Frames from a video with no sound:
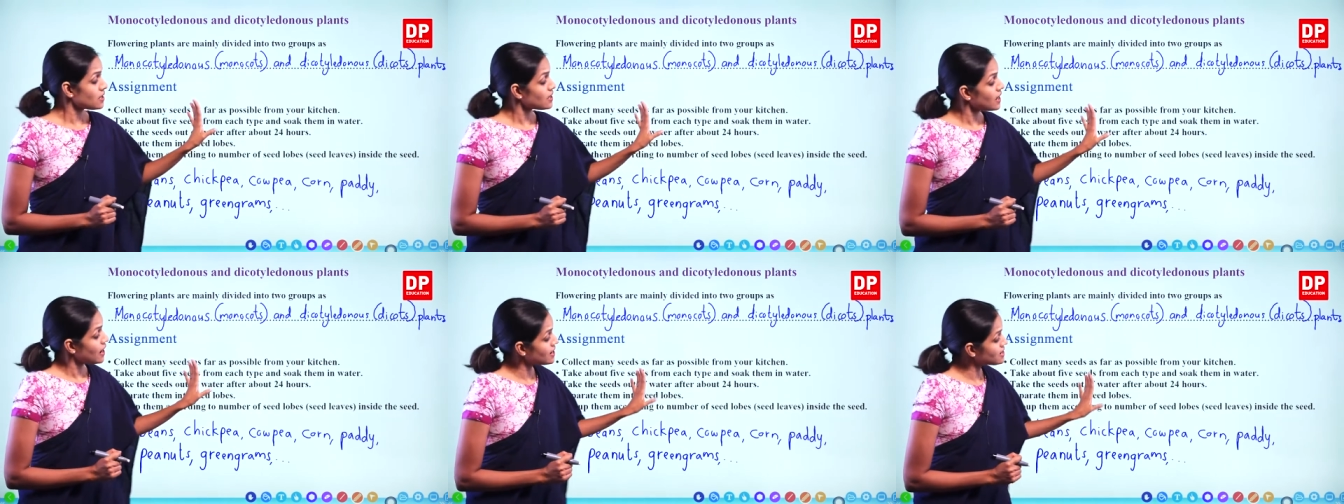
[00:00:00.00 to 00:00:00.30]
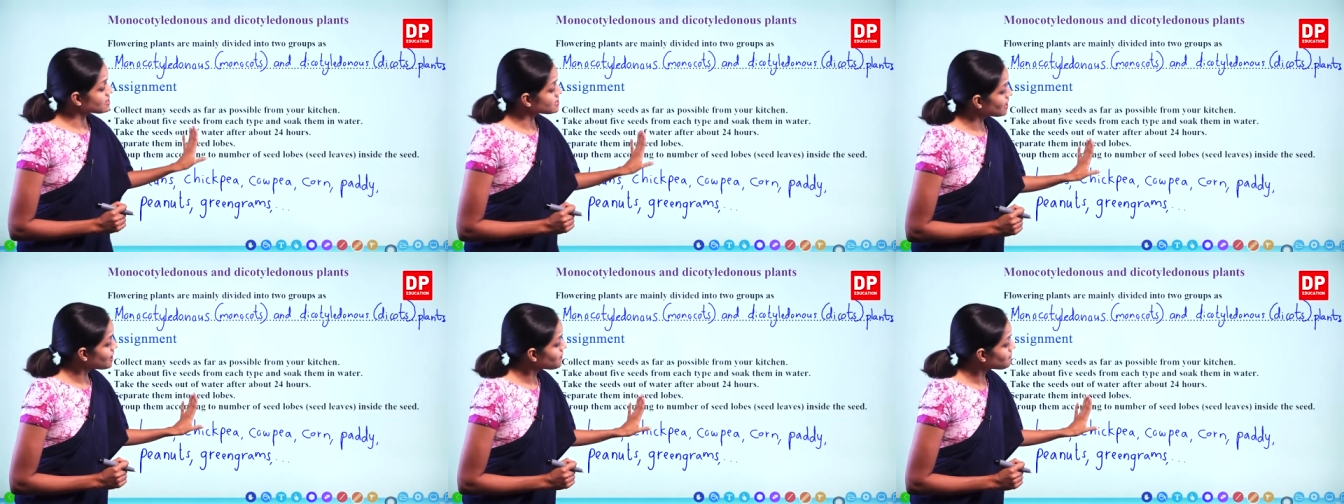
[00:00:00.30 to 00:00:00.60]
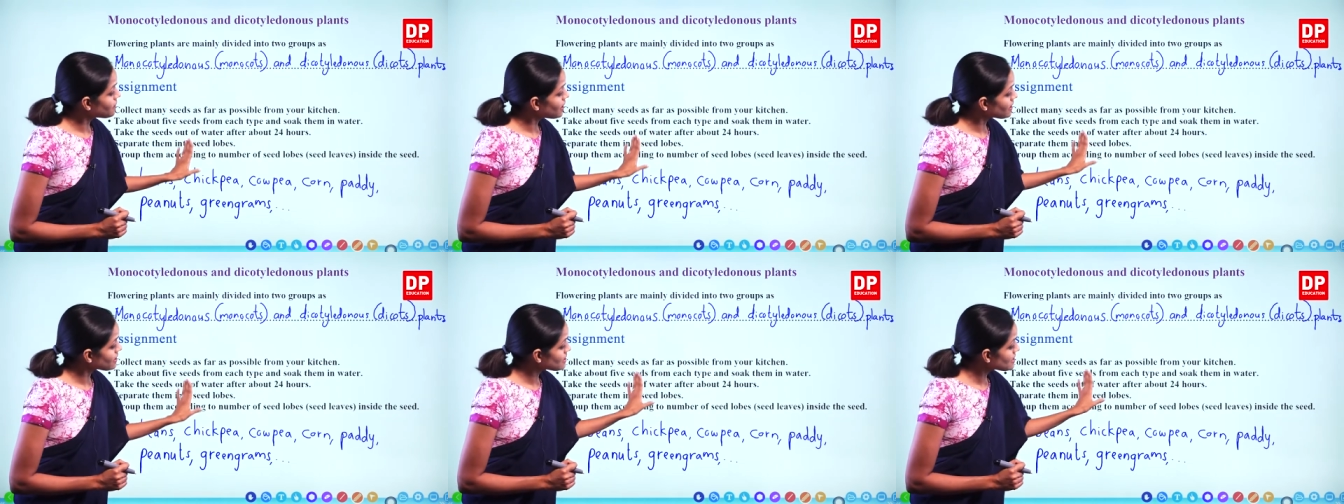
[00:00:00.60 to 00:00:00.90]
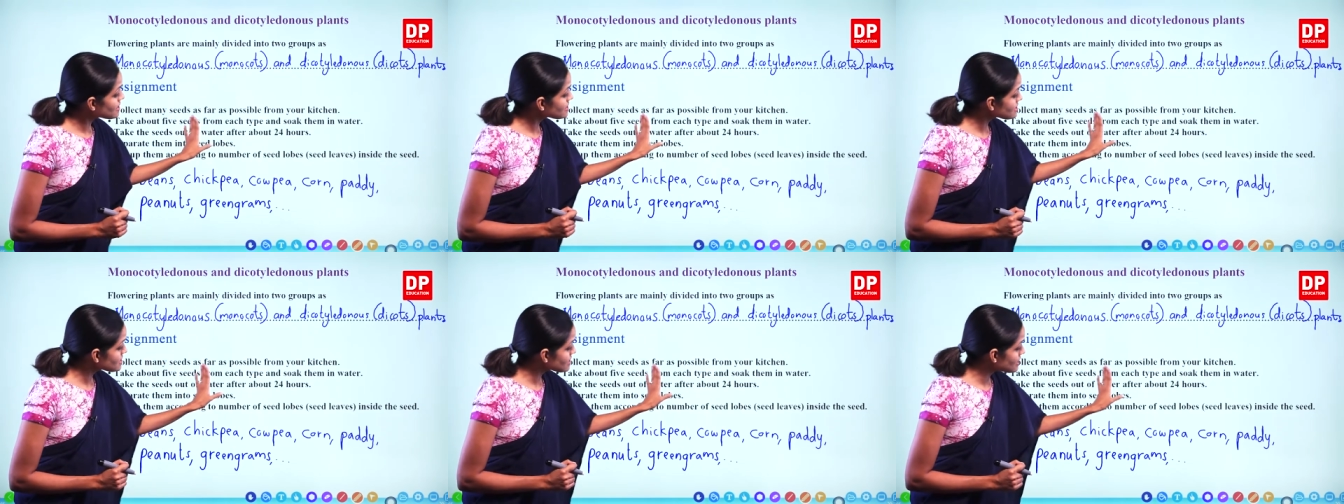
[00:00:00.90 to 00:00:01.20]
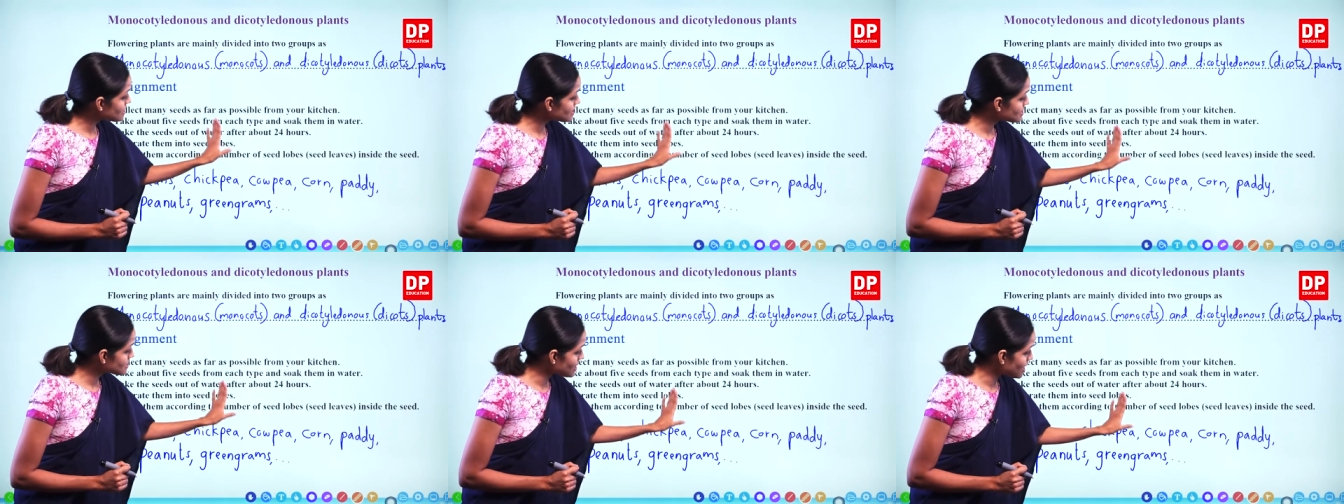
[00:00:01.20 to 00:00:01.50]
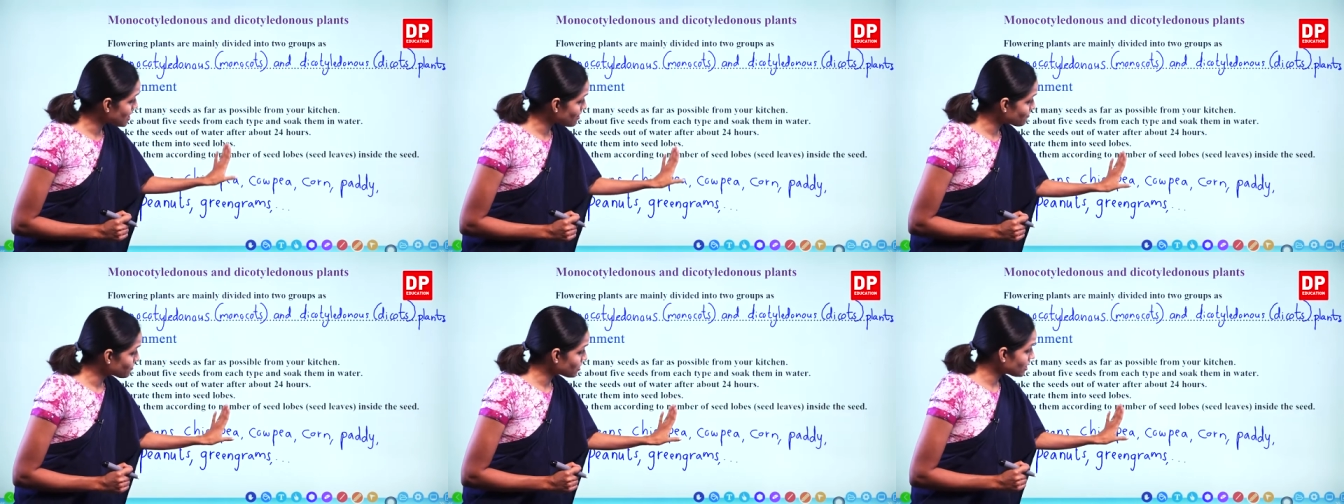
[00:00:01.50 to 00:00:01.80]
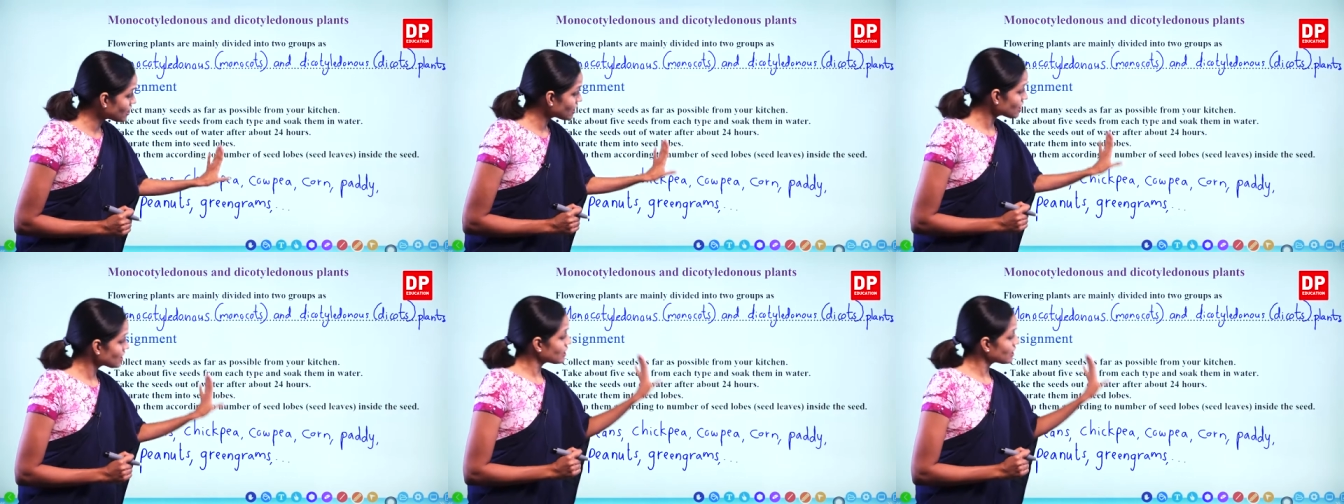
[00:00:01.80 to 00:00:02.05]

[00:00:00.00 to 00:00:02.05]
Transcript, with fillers: and some other seeds are with